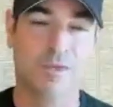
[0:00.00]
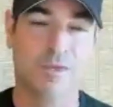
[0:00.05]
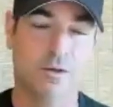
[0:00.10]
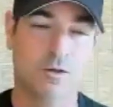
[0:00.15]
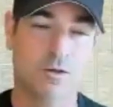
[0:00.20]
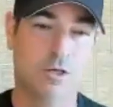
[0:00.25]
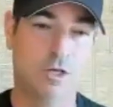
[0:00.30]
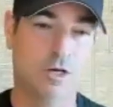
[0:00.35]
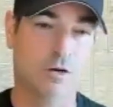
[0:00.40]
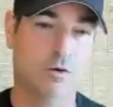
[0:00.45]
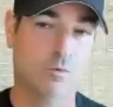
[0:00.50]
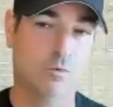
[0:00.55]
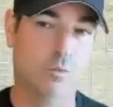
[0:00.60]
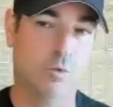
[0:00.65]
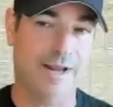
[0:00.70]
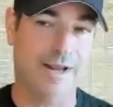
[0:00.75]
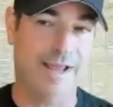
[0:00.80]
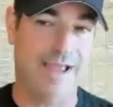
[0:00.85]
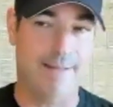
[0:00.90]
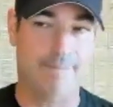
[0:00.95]

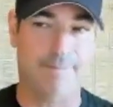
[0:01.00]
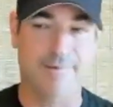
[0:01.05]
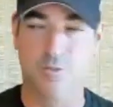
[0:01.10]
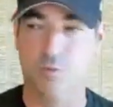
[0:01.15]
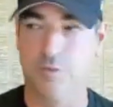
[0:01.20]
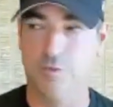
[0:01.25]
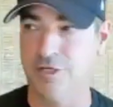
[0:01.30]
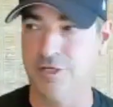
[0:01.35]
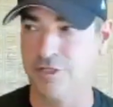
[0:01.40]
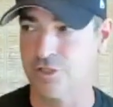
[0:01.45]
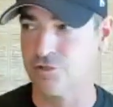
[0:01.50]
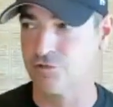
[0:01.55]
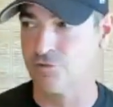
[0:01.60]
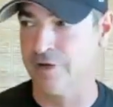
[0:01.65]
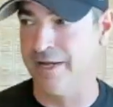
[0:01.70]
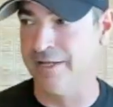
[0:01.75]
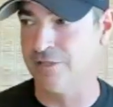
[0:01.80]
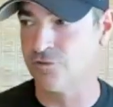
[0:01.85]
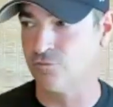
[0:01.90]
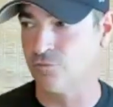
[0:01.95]
what happens when interest
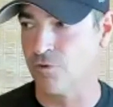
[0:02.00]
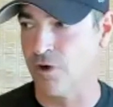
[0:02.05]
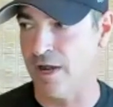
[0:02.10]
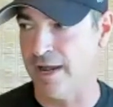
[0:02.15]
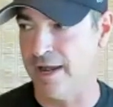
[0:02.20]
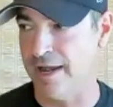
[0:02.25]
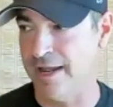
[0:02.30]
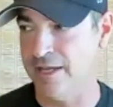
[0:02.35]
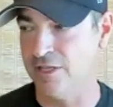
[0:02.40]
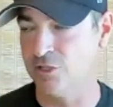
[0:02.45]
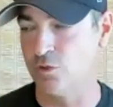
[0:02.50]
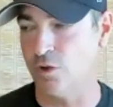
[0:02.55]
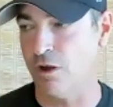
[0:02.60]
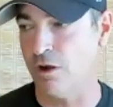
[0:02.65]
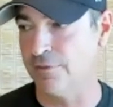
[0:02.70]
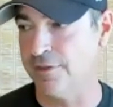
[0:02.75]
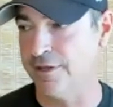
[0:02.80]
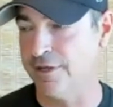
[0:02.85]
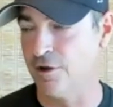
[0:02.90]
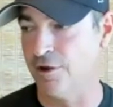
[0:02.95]
rates rise?
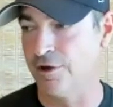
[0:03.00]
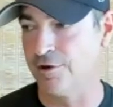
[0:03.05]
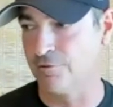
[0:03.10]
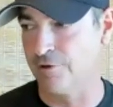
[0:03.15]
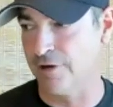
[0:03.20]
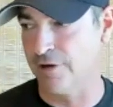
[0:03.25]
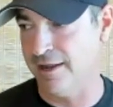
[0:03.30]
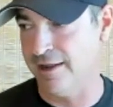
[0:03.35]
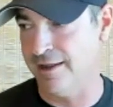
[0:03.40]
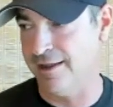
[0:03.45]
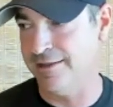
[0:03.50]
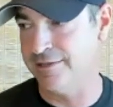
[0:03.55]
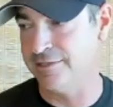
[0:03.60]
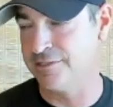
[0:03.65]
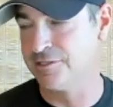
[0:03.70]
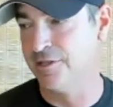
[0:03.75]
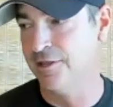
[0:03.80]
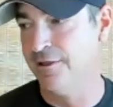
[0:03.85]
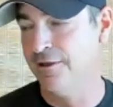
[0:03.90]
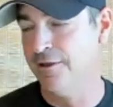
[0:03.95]
Are they going to
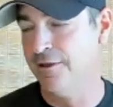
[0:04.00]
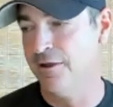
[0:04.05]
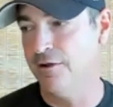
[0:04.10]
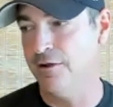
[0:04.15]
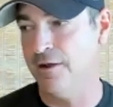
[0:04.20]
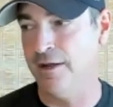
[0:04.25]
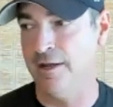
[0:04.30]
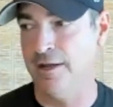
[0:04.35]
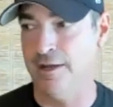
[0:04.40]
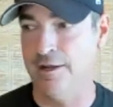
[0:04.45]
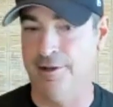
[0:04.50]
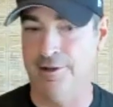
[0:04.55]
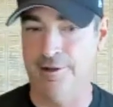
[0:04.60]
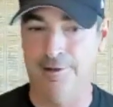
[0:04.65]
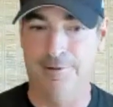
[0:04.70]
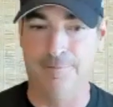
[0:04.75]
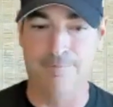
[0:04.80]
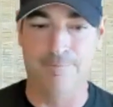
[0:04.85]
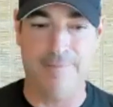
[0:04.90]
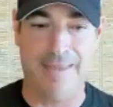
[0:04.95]
rise?
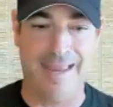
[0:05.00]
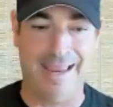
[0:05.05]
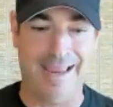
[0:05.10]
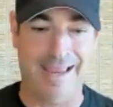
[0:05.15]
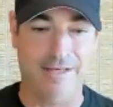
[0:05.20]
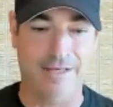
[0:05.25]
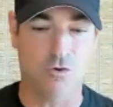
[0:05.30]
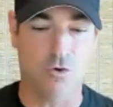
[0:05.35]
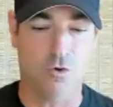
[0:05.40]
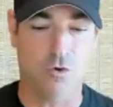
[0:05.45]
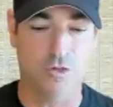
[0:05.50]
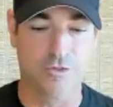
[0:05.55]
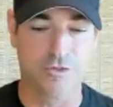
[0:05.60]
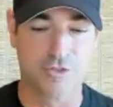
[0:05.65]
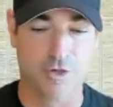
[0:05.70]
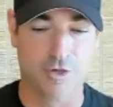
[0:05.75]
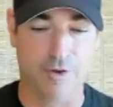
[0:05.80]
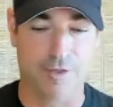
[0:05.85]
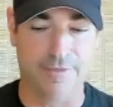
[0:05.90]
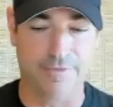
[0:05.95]
And
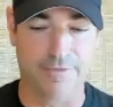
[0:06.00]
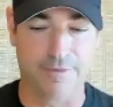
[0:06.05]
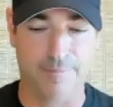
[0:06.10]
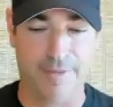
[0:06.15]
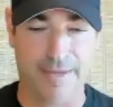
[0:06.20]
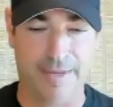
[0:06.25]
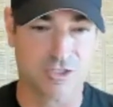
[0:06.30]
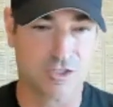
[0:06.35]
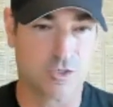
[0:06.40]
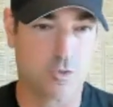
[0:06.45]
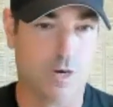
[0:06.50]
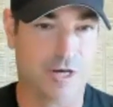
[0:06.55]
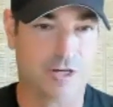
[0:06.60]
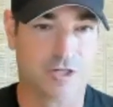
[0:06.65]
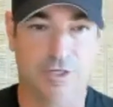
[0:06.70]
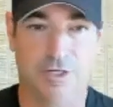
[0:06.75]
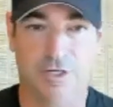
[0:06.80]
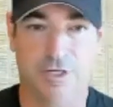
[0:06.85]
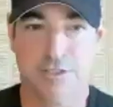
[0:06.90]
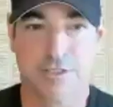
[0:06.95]
also, I think the biggest
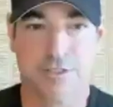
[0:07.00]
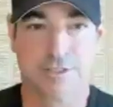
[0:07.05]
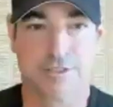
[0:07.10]
question is